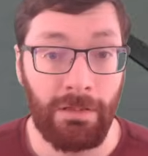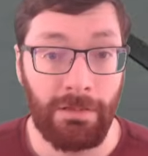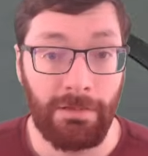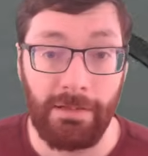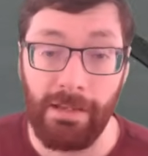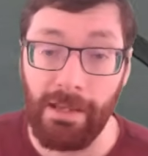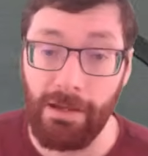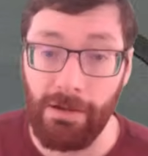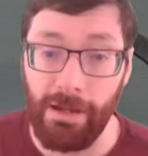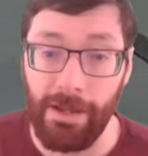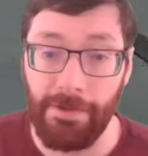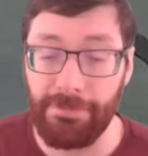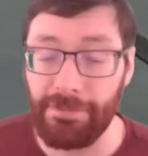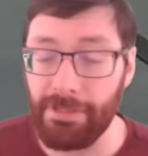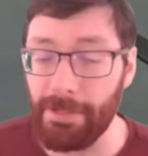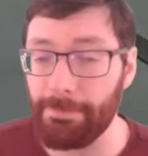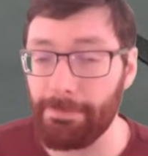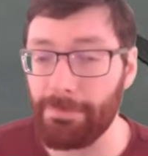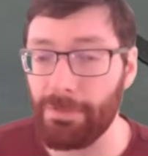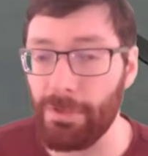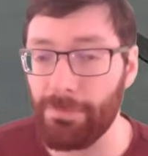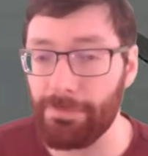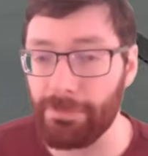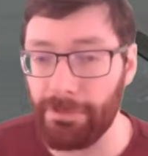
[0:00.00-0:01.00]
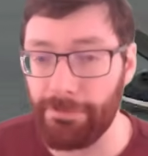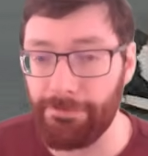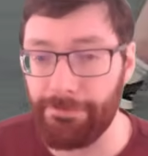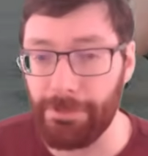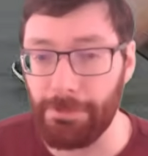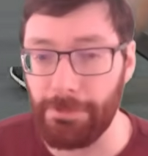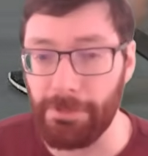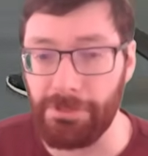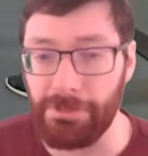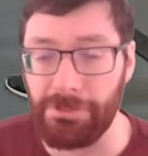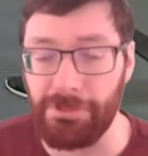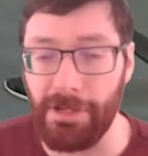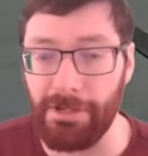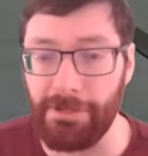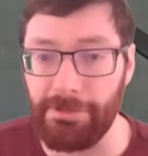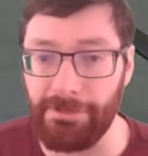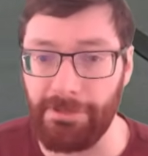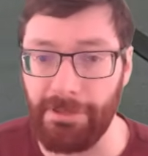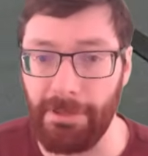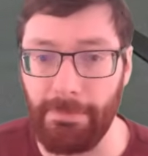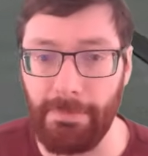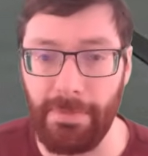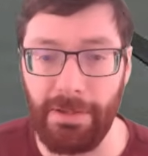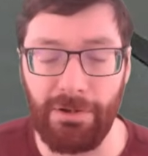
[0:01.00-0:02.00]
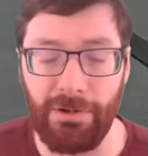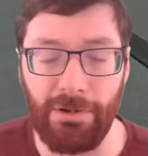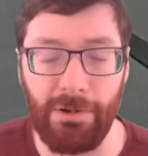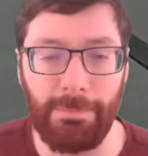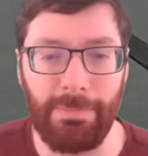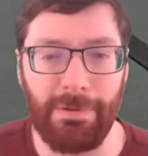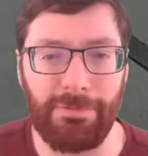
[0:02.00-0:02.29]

Now, I've skipped over a few exchanges in the middle,